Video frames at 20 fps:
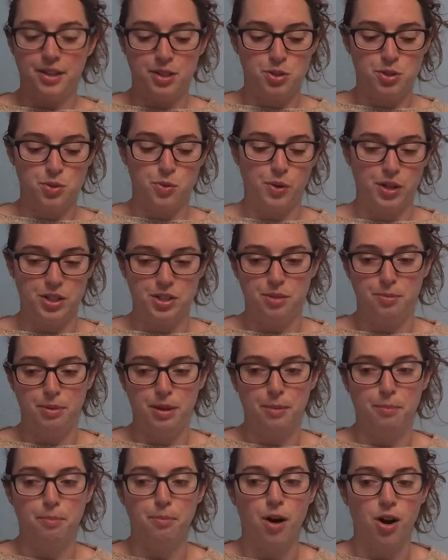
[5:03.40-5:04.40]
is going to
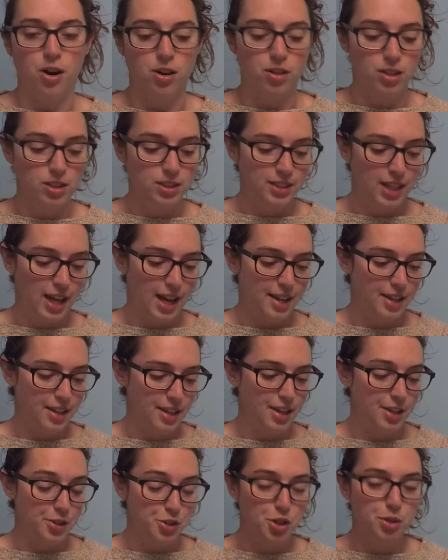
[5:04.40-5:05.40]
be marled,
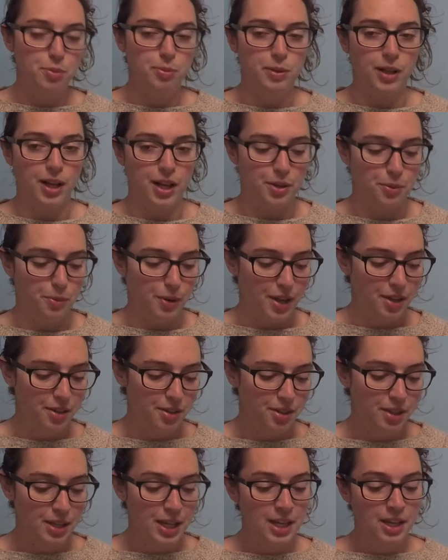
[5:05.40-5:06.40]
i.e. 2-plied
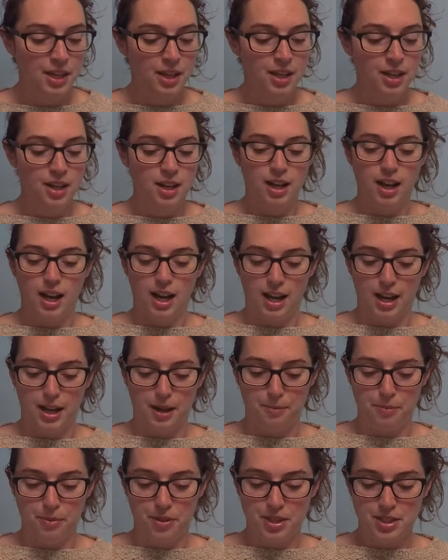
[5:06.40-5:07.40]
with
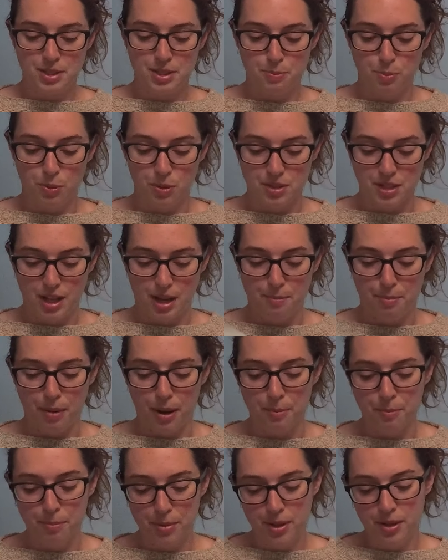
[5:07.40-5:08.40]
this bullseye
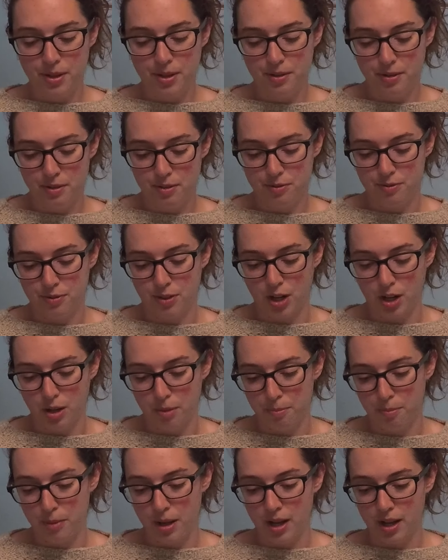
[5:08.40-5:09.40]
bump
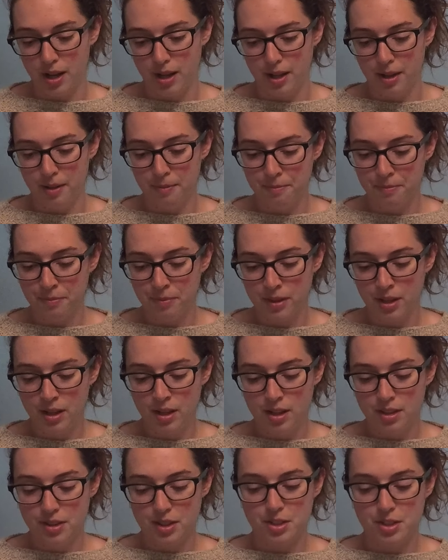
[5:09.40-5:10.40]
from,
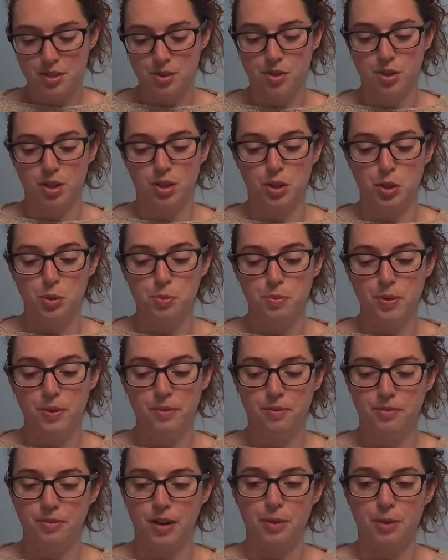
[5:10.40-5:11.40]
these are the Loop
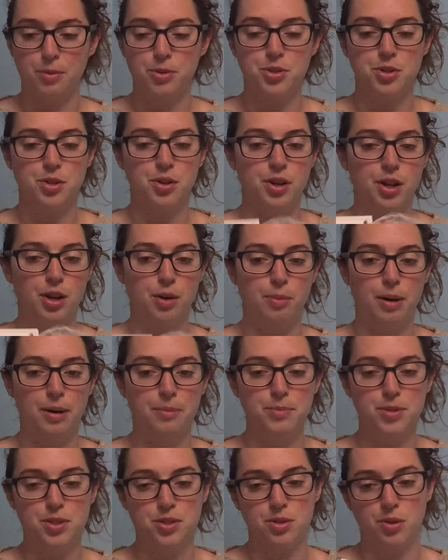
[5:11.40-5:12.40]
Fiber Studio
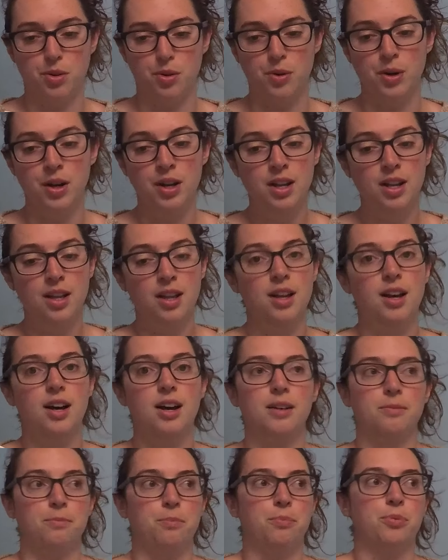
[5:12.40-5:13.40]
bumps. So
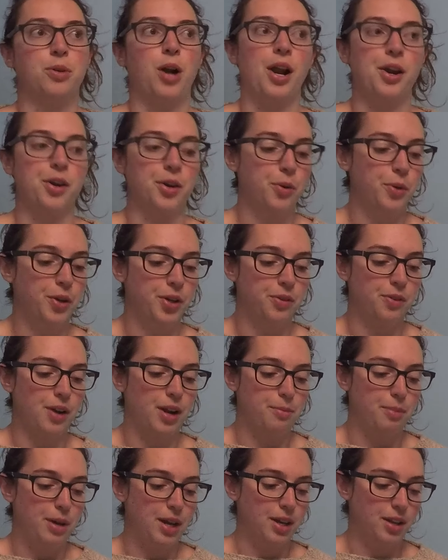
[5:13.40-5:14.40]
prior to going to
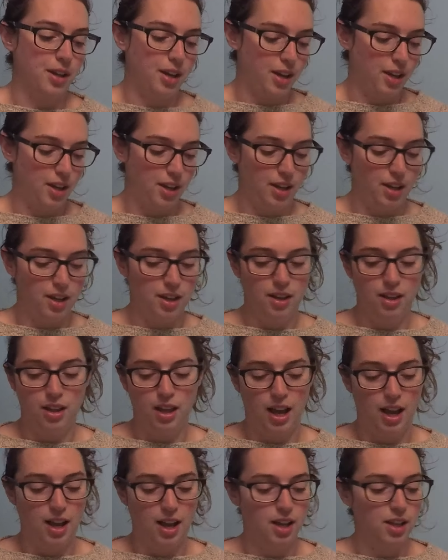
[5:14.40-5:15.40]
Rhinebeck, I
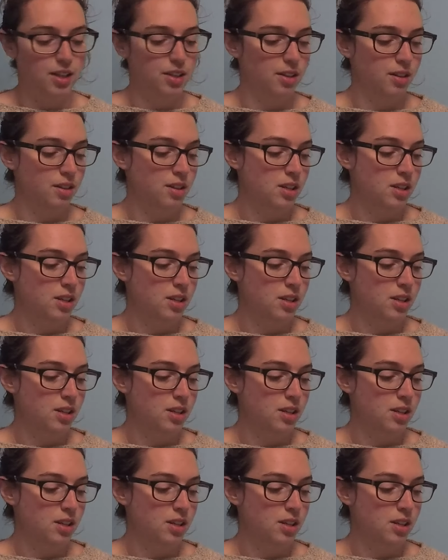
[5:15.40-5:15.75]
had